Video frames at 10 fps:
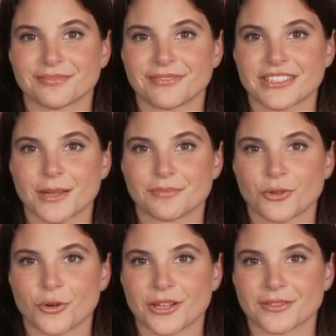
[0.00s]
Step
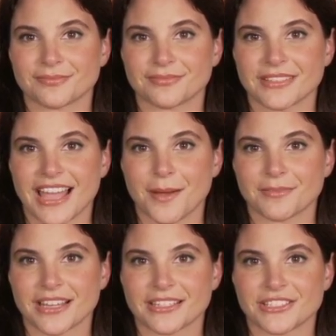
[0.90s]
4.
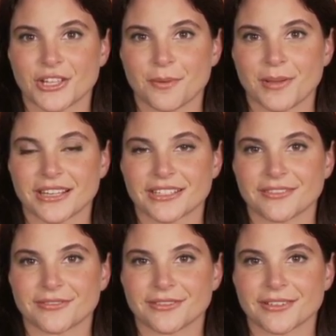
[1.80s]
Tap the Install button.